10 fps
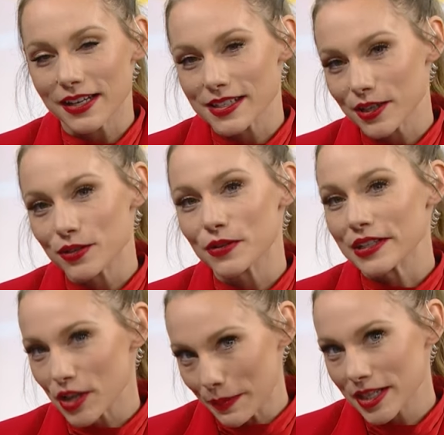could see you doing
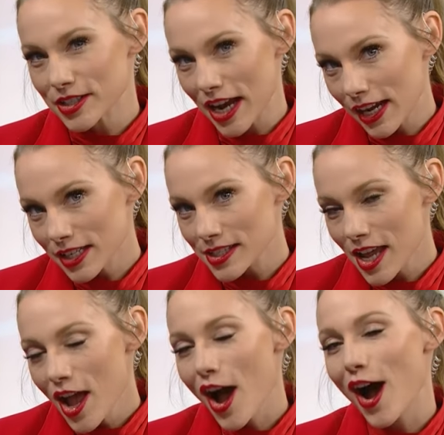jumping jacks
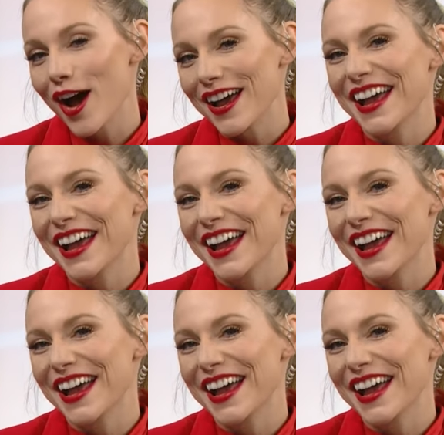uh,